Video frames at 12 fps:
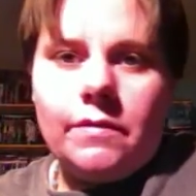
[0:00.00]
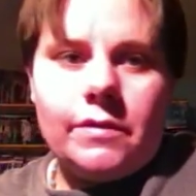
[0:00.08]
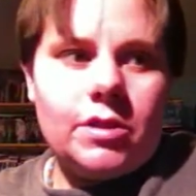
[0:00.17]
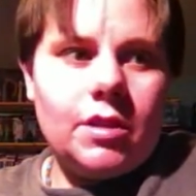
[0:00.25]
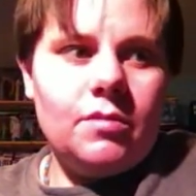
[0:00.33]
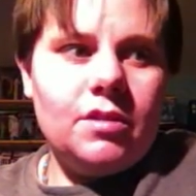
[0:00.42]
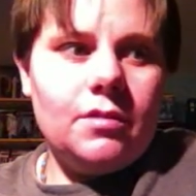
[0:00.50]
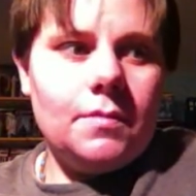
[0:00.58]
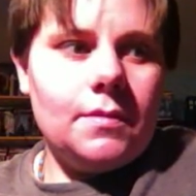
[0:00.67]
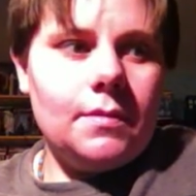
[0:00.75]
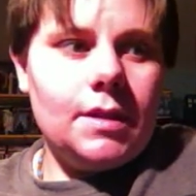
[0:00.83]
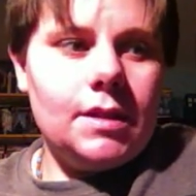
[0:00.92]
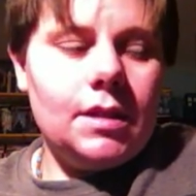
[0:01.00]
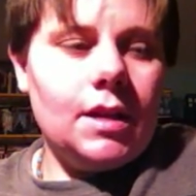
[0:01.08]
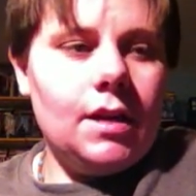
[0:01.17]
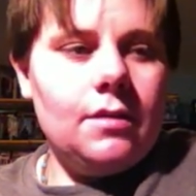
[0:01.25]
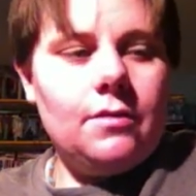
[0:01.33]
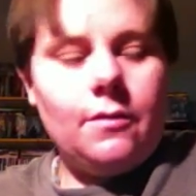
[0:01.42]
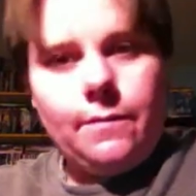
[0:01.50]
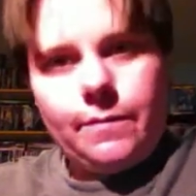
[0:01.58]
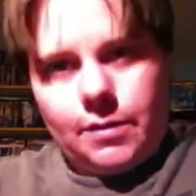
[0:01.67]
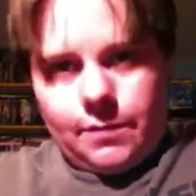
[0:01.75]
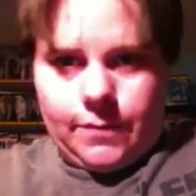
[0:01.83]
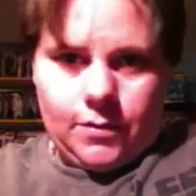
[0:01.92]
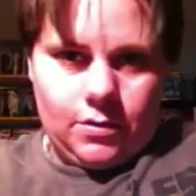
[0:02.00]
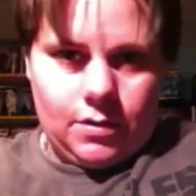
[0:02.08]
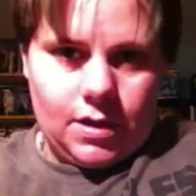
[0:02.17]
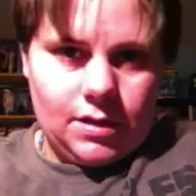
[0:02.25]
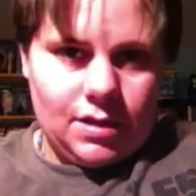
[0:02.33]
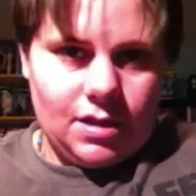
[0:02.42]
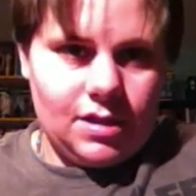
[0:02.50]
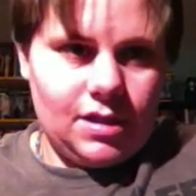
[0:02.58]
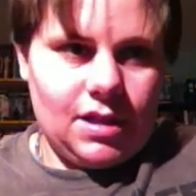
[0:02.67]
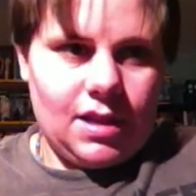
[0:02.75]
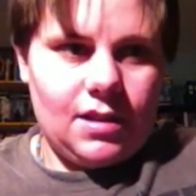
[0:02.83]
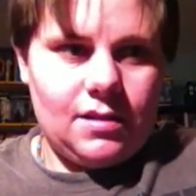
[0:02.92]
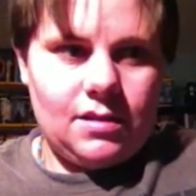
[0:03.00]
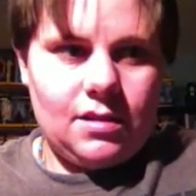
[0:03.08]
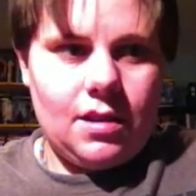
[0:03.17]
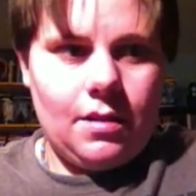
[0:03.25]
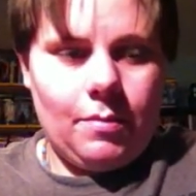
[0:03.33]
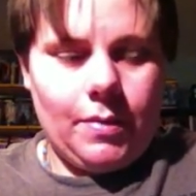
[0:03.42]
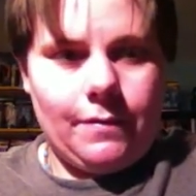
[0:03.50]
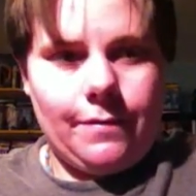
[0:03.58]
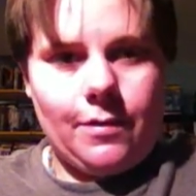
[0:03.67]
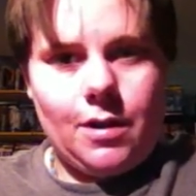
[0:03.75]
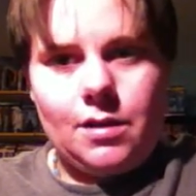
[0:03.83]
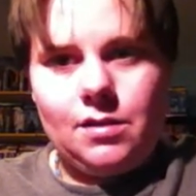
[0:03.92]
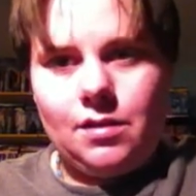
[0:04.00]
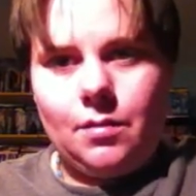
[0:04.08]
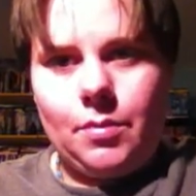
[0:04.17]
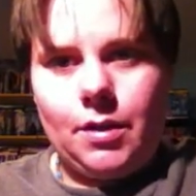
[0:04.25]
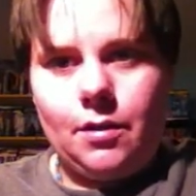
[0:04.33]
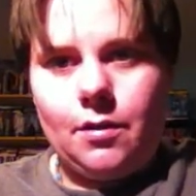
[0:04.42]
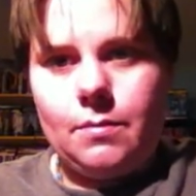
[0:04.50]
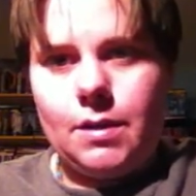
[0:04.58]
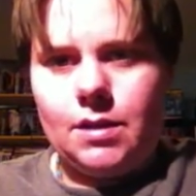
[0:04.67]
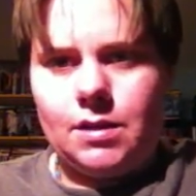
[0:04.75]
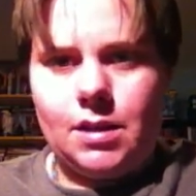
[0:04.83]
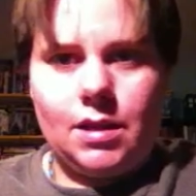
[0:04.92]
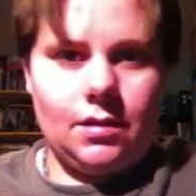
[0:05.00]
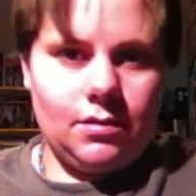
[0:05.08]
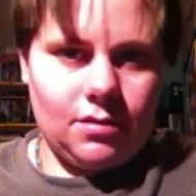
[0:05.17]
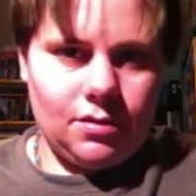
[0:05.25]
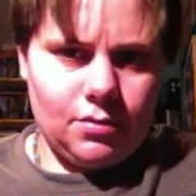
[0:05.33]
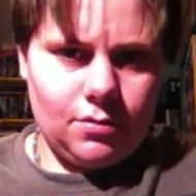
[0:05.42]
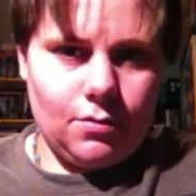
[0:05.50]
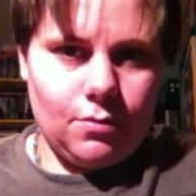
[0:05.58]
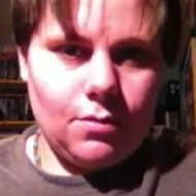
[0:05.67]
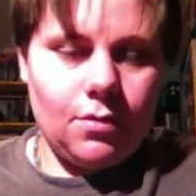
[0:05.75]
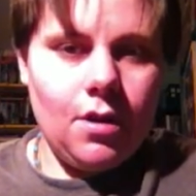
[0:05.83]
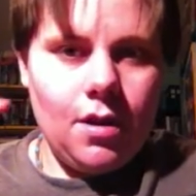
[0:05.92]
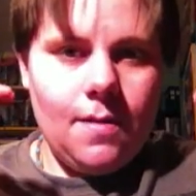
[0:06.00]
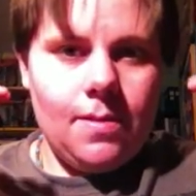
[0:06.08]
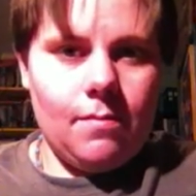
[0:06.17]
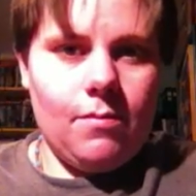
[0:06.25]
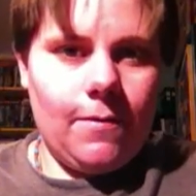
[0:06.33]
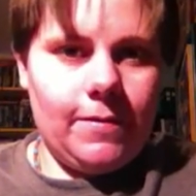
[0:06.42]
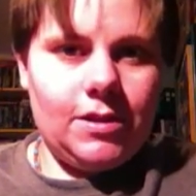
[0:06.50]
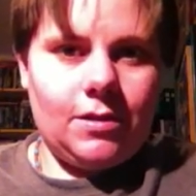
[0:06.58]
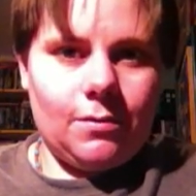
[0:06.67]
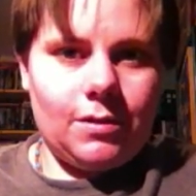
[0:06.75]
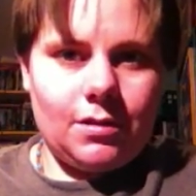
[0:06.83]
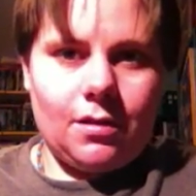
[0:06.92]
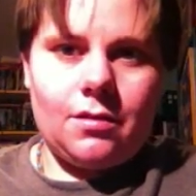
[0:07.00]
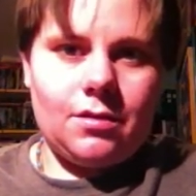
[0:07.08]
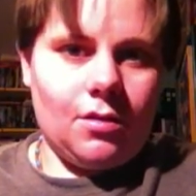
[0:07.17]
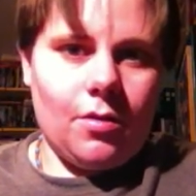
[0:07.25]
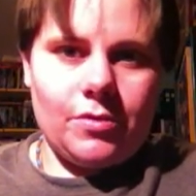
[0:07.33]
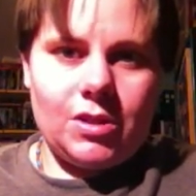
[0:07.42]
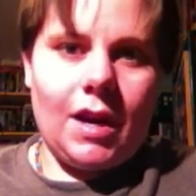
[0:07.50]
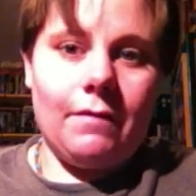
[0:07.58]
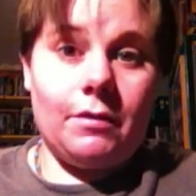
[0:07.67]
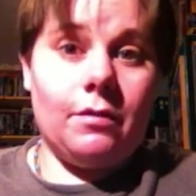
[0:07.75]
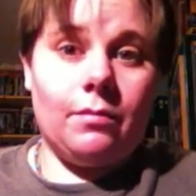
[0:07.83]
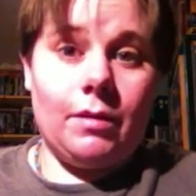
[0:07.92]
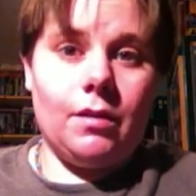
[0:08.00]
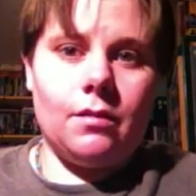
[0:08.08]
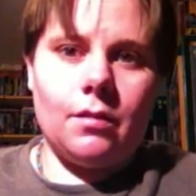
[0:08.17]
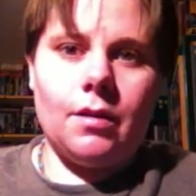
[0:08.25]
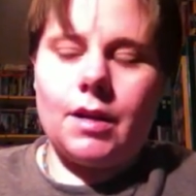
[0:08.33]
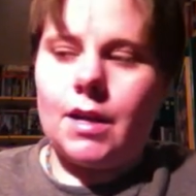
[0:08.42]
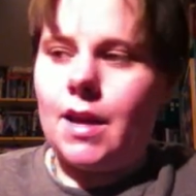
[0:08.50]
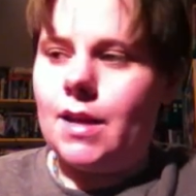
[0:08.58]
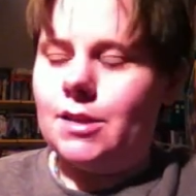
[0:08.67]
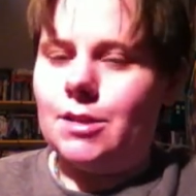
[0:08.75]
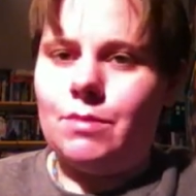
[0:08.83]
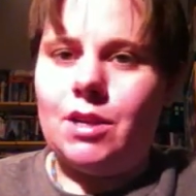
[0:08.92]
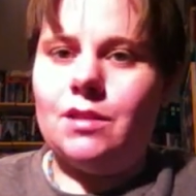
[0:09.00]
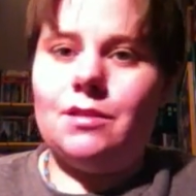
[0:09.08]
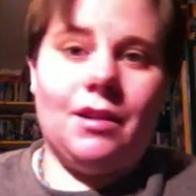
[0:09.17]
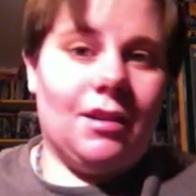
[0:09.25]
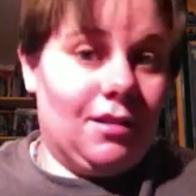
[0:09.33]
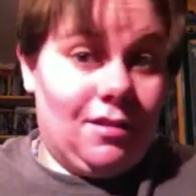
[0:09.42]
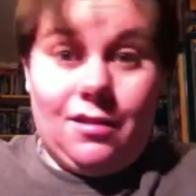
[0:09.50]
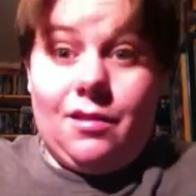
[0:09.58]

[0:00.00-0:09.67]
for some stupid reason, I don't know if it's for you guys in the States, but for us up here, because the kids are in school, the movies don't start till almost after 3:30, and to me it's like,